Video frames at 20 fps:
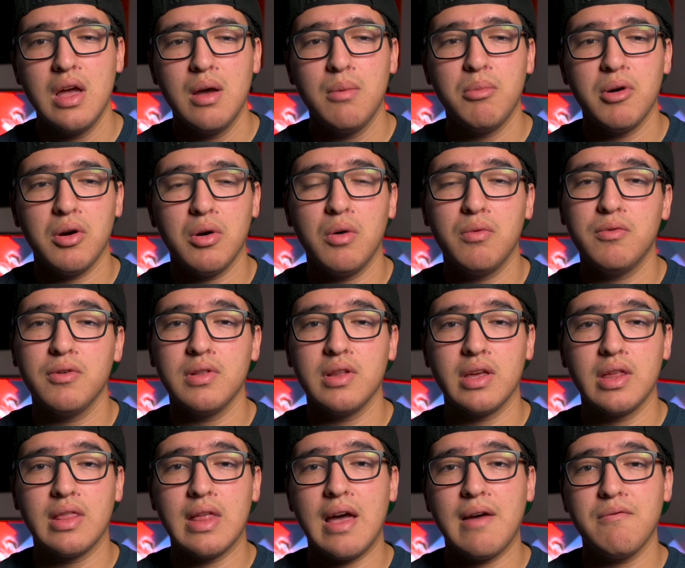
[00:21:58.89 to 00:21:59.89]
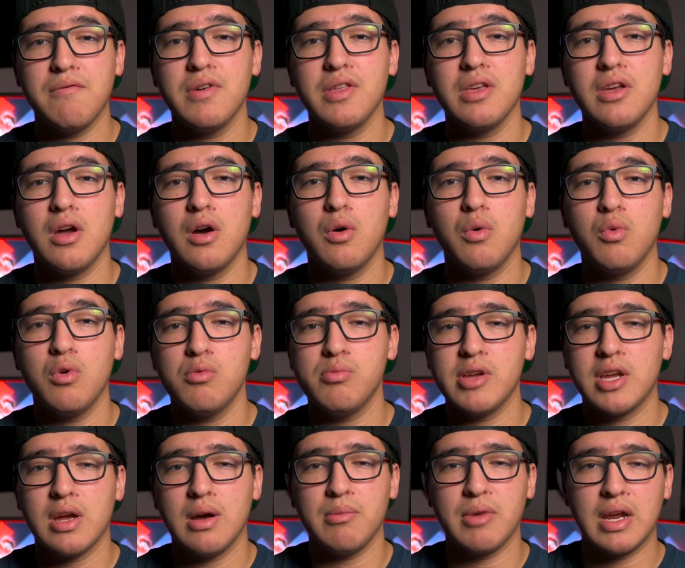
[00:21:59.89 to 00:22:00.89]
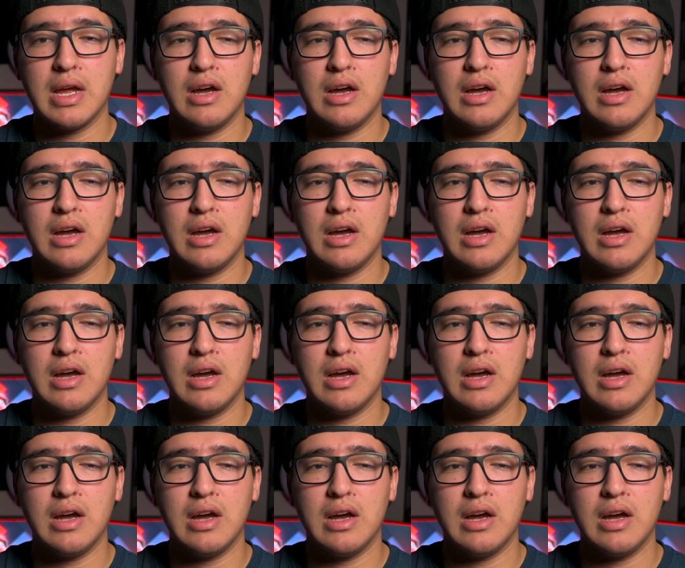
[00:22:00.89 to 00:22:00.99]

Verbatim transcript: But hopefully that video will be coming